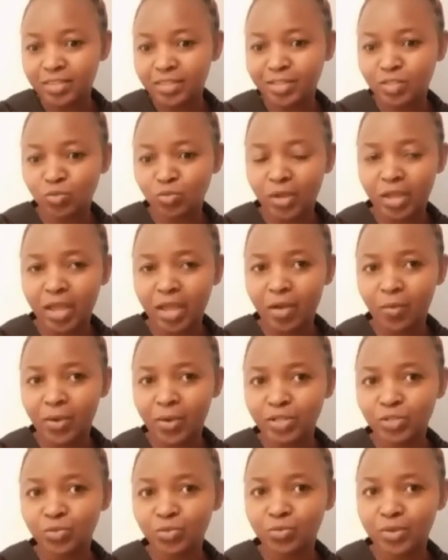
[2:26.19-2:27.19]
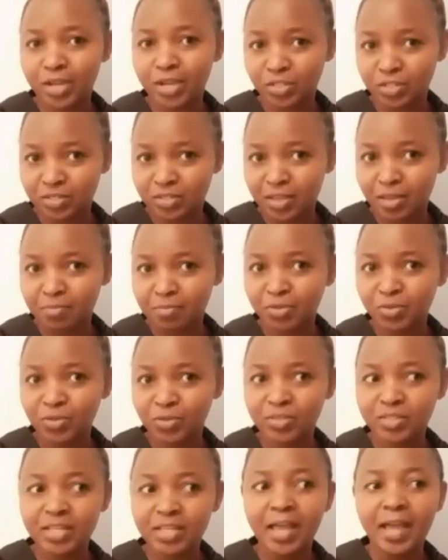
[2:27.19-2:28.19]
That's why I want to rush there
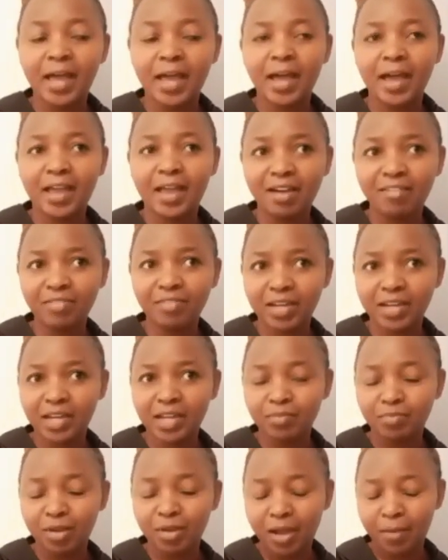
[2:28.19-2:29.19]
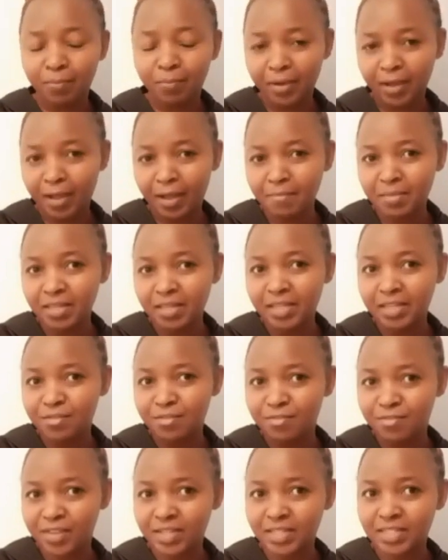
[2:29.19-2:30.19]
because I have an upcoming
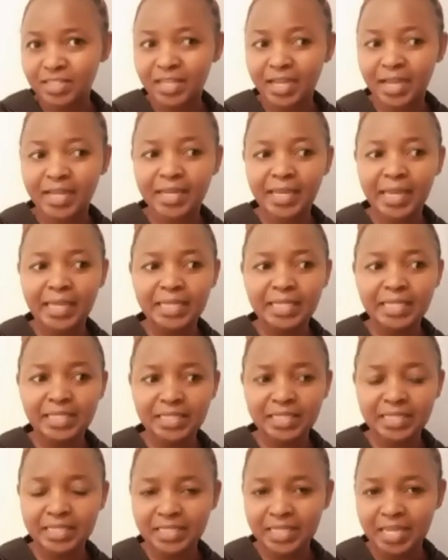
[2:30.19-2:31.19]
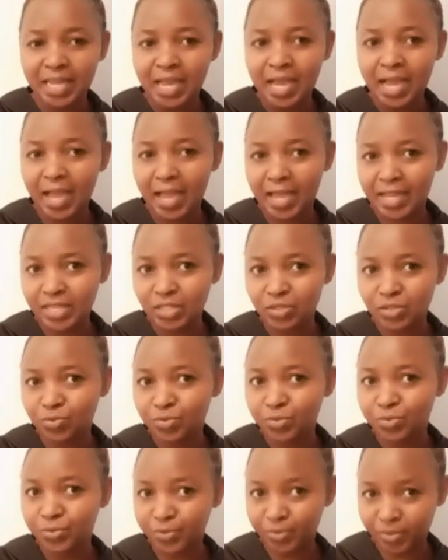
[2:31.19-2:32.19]
event and I need a new
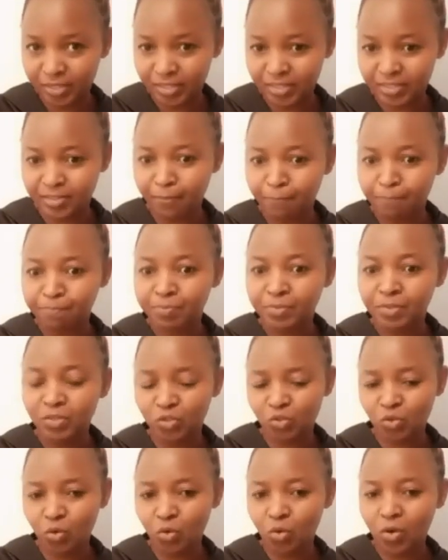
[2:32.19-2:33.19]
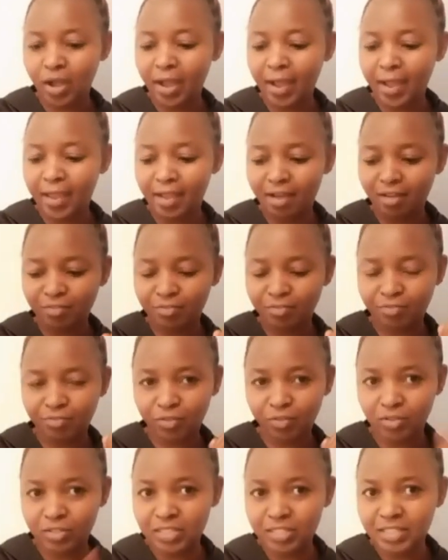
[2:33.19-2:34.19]
dress so I have
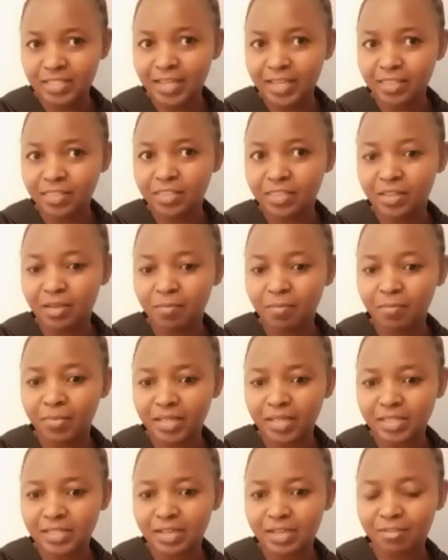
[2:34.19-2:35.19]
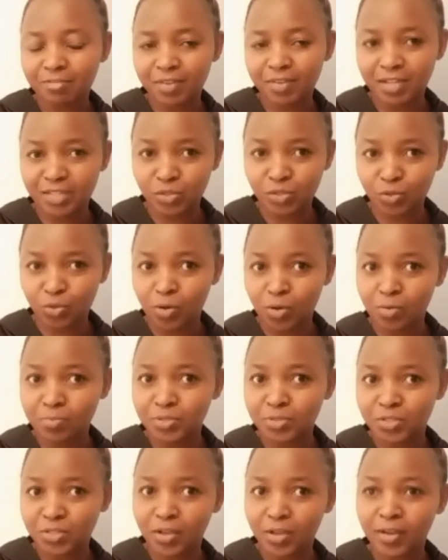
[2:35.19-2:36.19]
considered them as a first
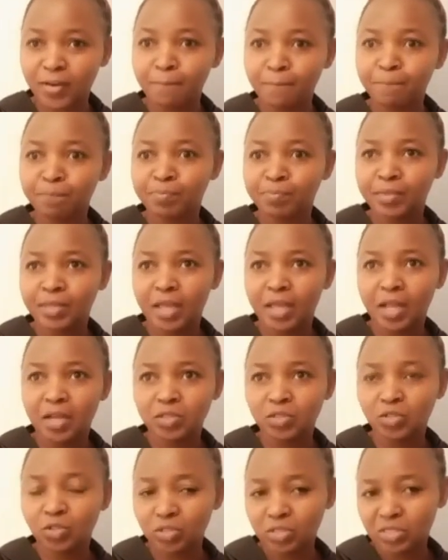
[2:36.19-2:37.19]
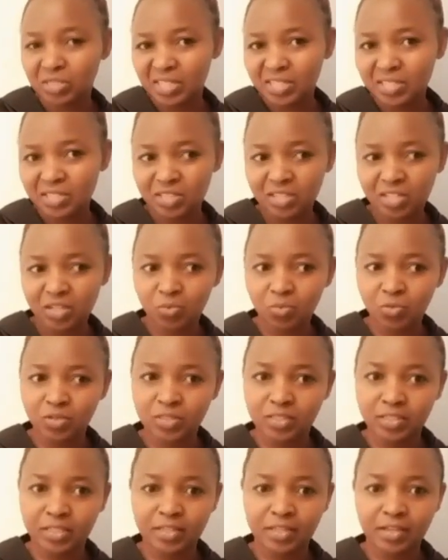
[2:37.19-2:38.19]
option I'll go just check
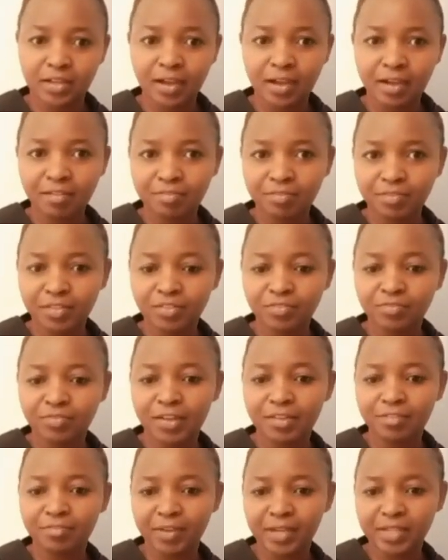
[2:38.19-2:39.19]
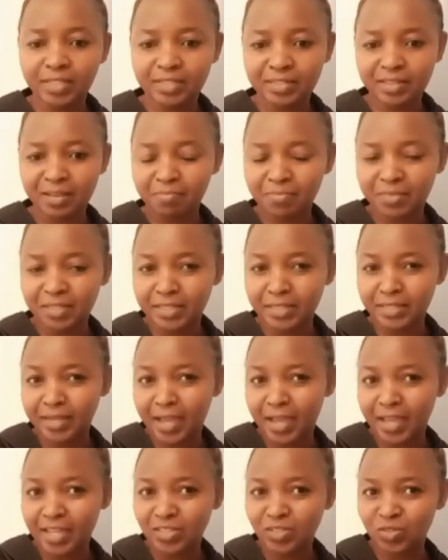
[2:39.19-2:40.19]
what they have if I find something
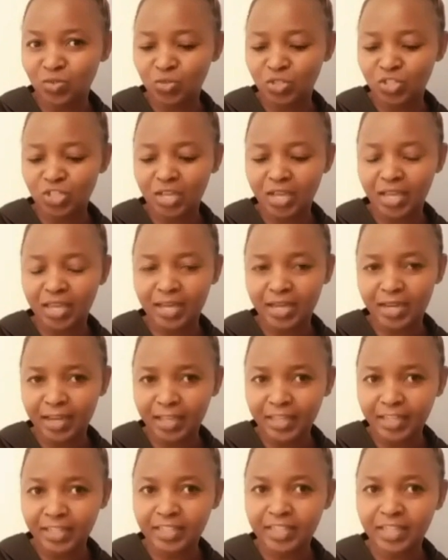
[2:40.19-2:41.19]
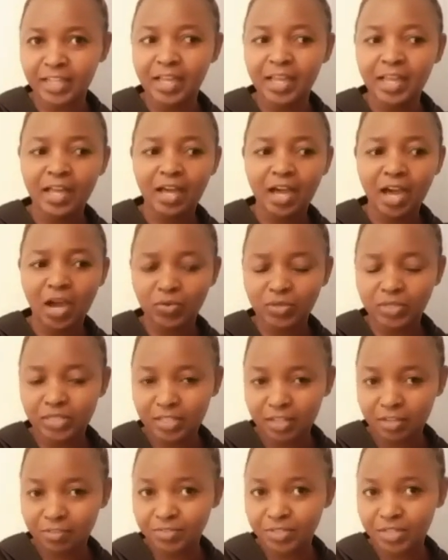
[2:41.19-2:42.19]
nice which I like I will
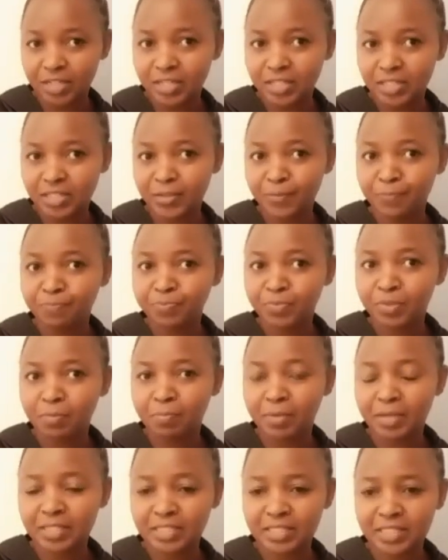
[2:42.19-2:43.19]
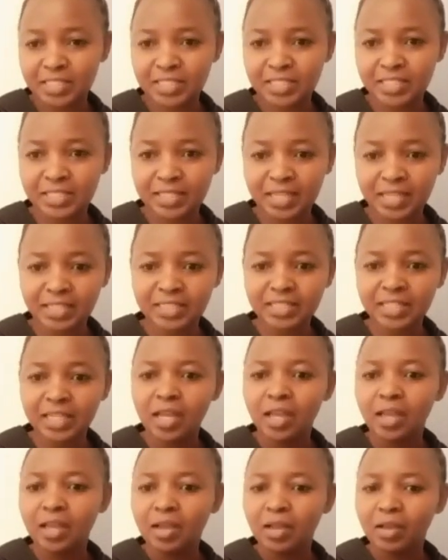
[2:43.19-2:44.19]
definitely purchase that
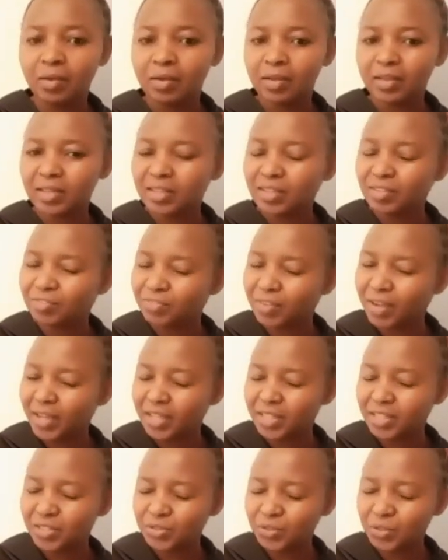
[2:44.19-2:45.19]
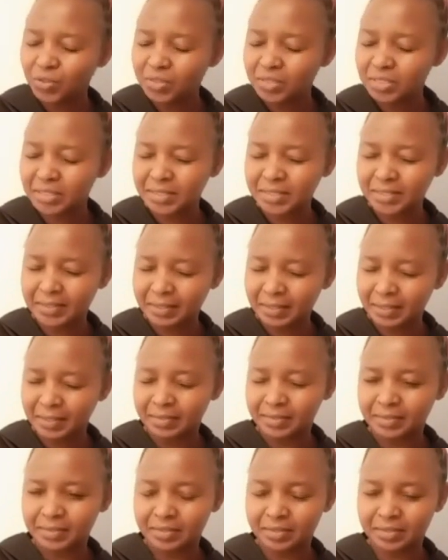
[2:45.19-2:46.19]
if I don't
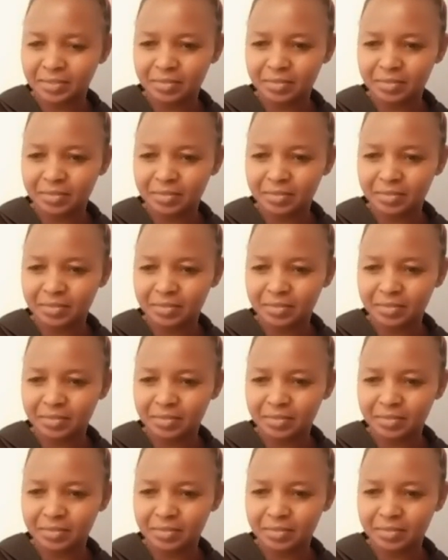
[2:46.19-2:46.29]
get